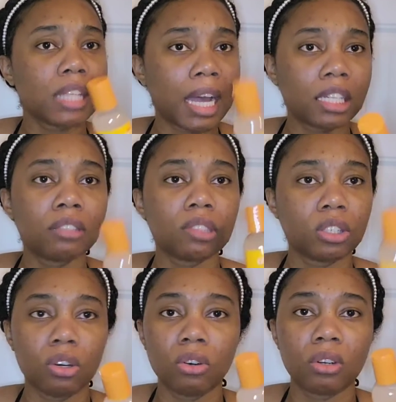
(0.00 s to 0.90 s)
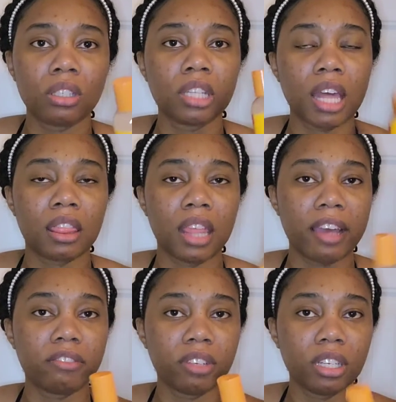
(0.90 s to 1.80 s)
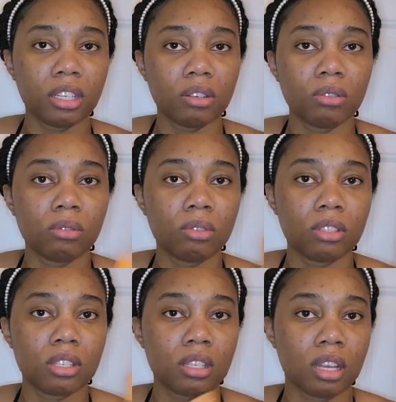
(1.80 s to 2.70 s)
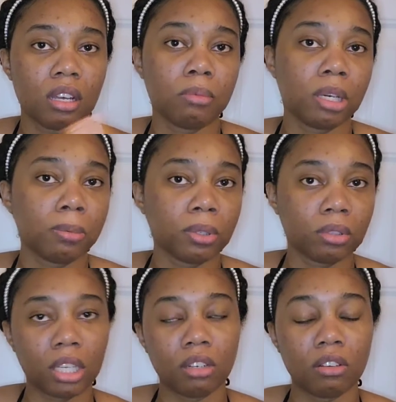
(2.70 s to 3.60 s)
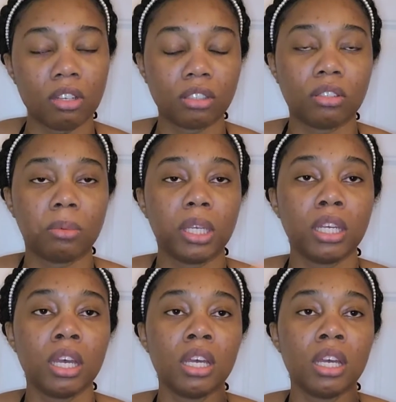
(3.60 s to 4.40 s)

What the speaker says: likely record that video to upload later on during the week.